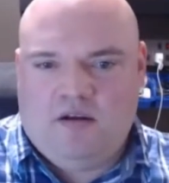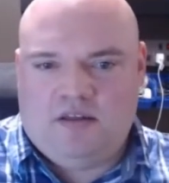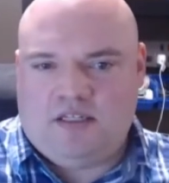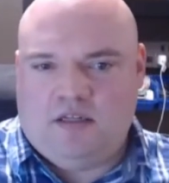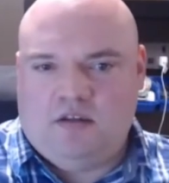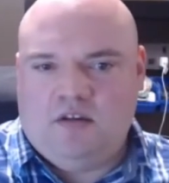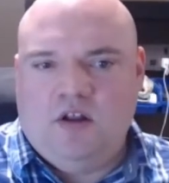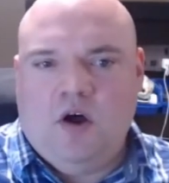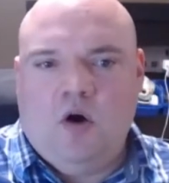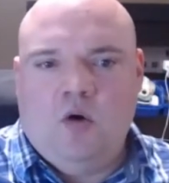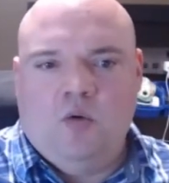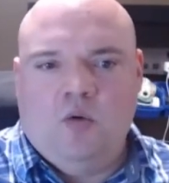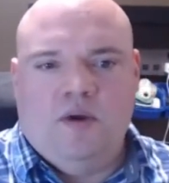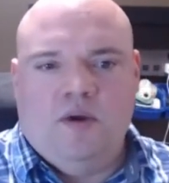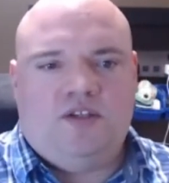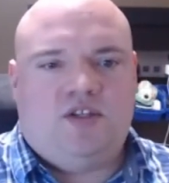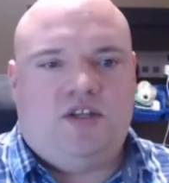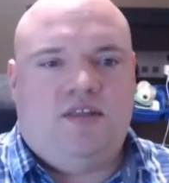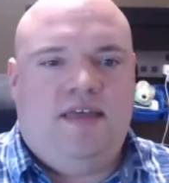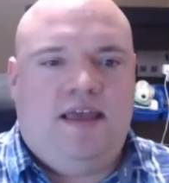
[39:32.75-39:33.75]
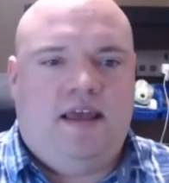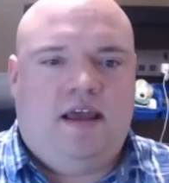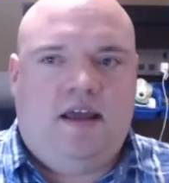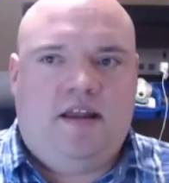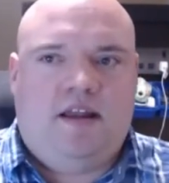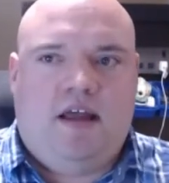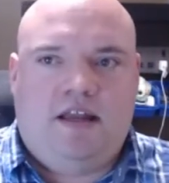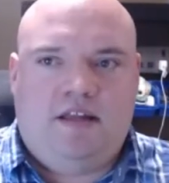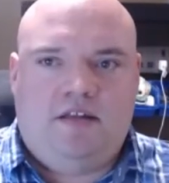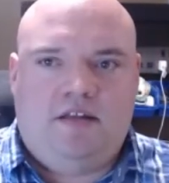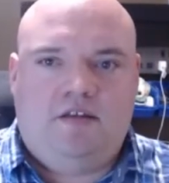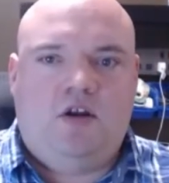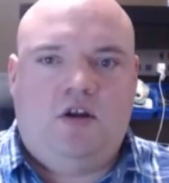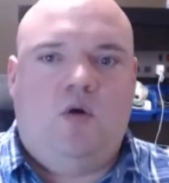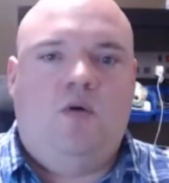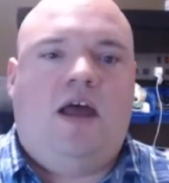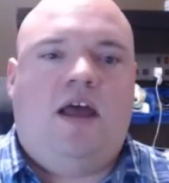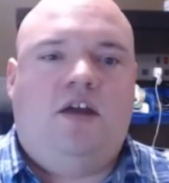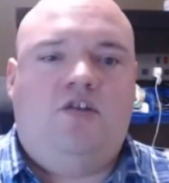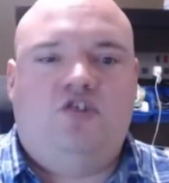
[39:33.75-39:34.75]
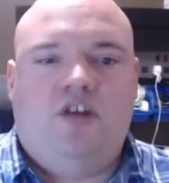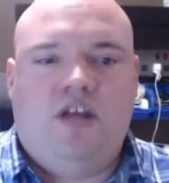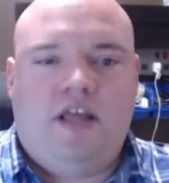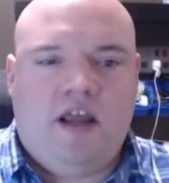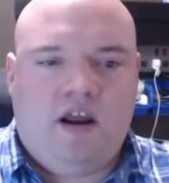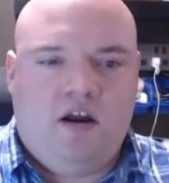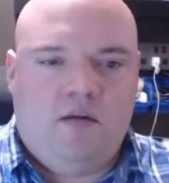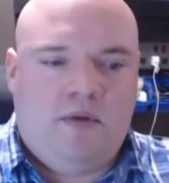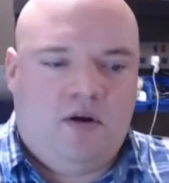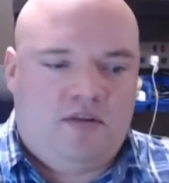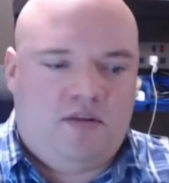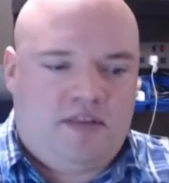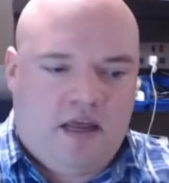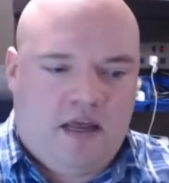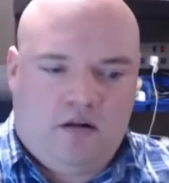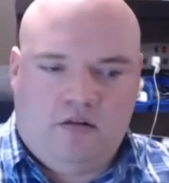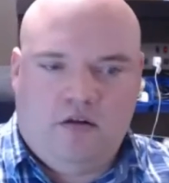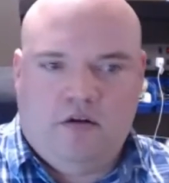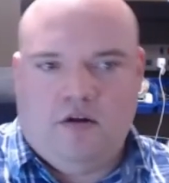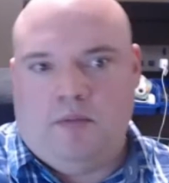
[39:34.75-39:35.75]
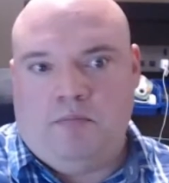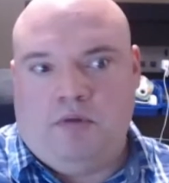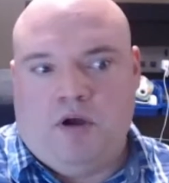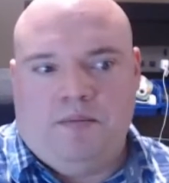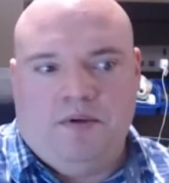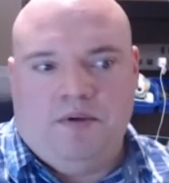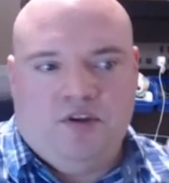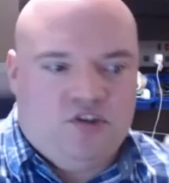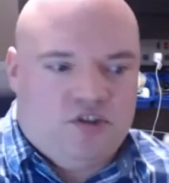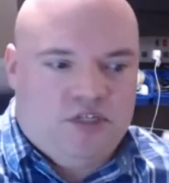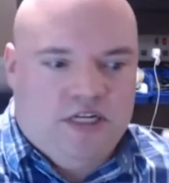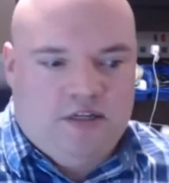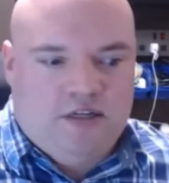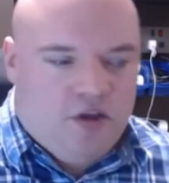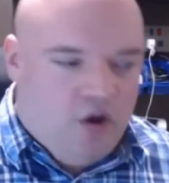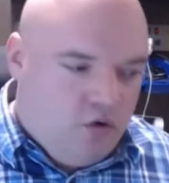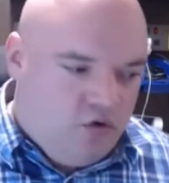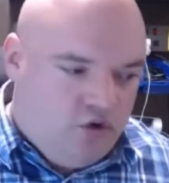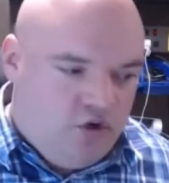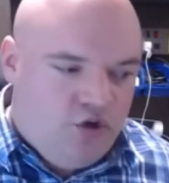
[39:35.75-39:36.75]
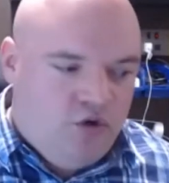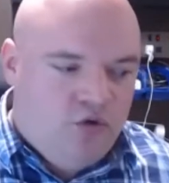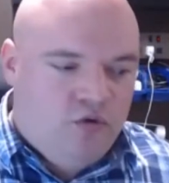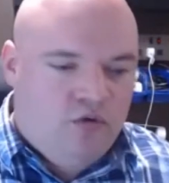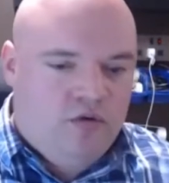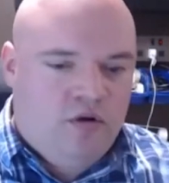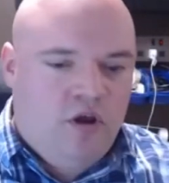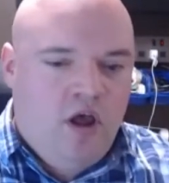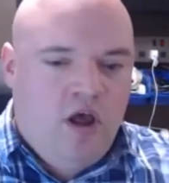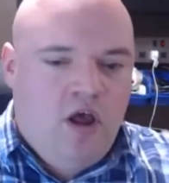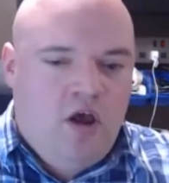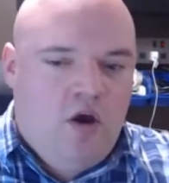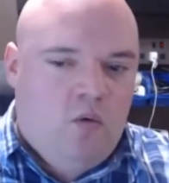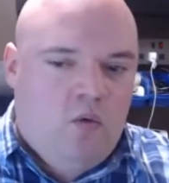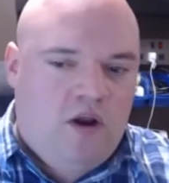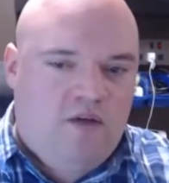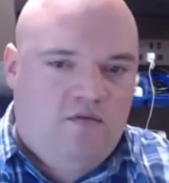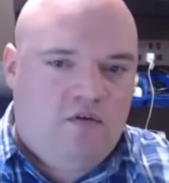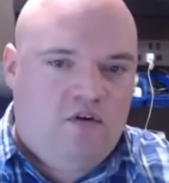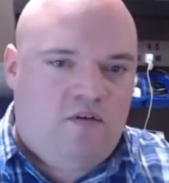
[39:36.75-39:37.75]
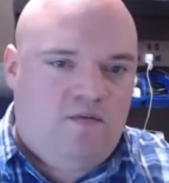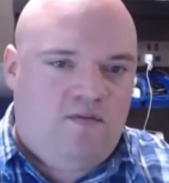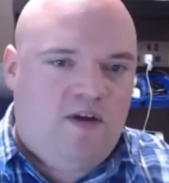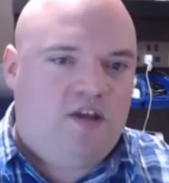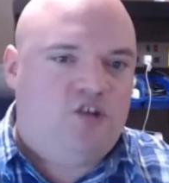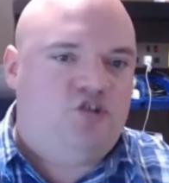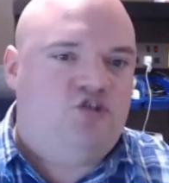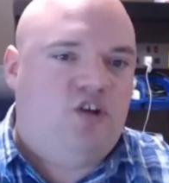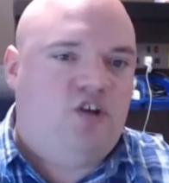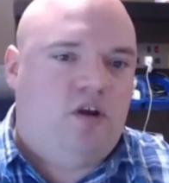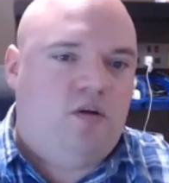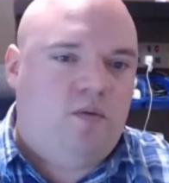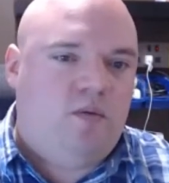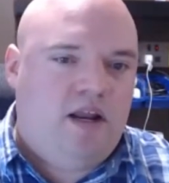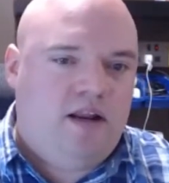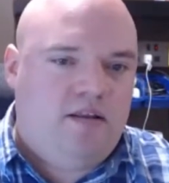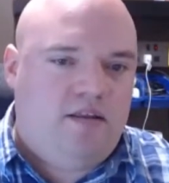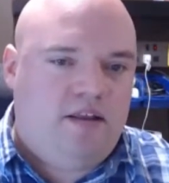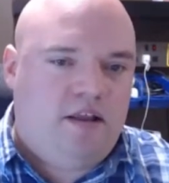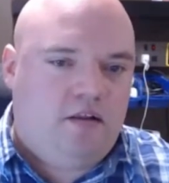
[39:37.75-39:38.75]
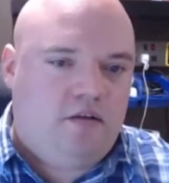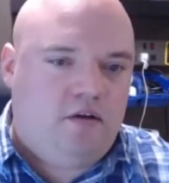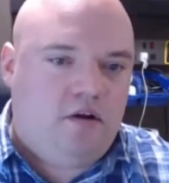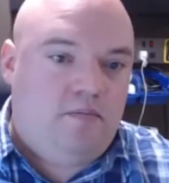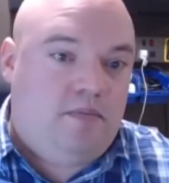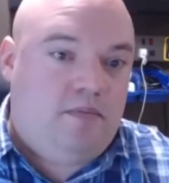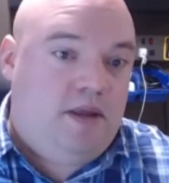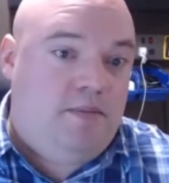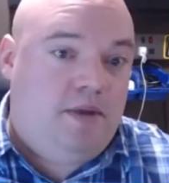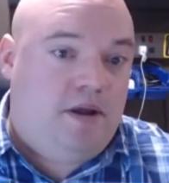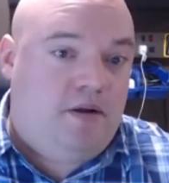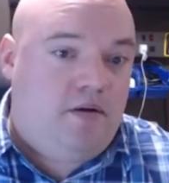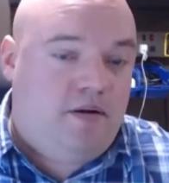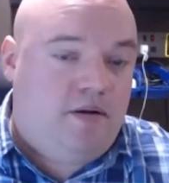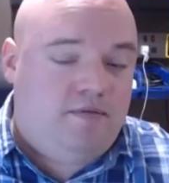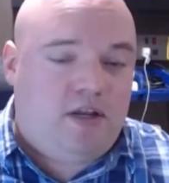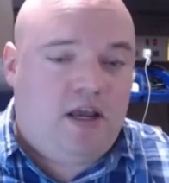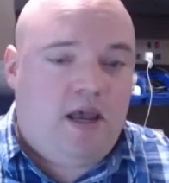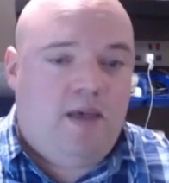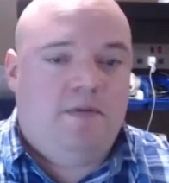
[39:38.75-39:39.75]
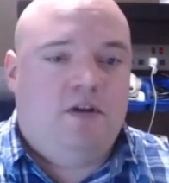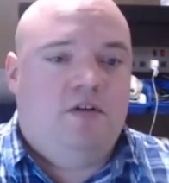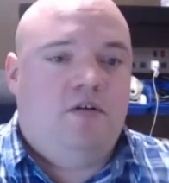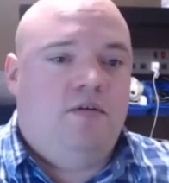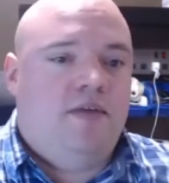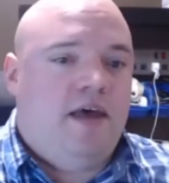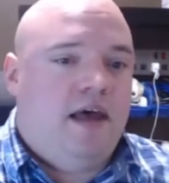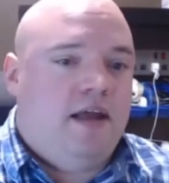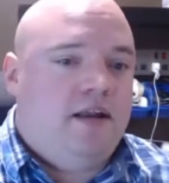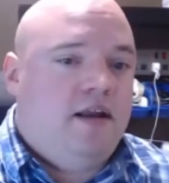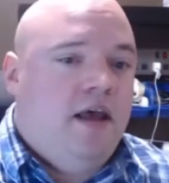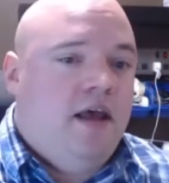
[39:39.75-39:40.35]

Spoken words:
It's a low risk thing. I don't actually care about that alert. I probably just need to go tune whatever device generated the alert. Maybe I don't have time to do that.